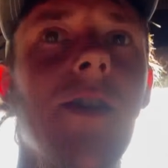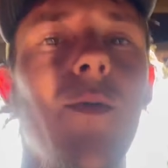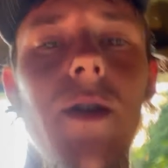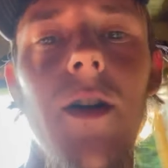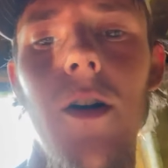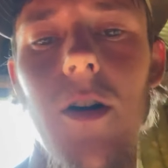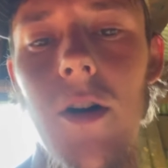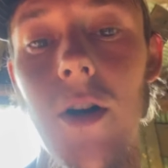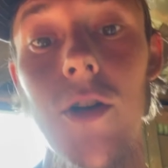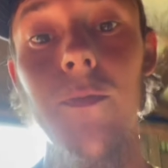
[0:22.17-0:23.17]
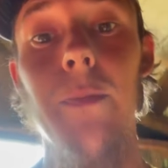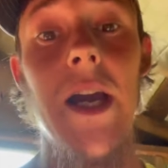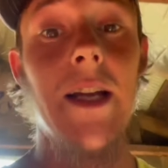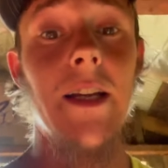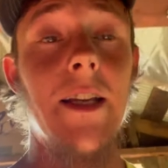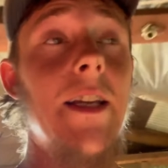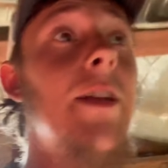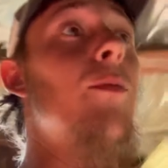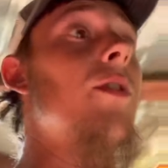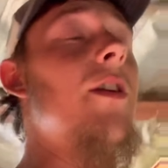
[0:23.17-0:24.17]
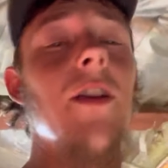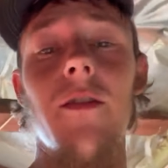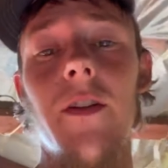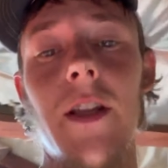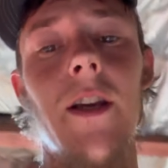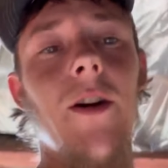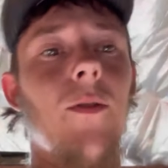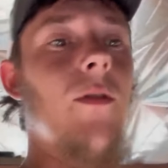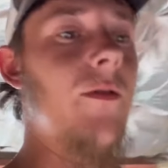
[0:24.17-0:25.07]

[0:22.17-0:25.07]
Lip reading: We are back again with another video.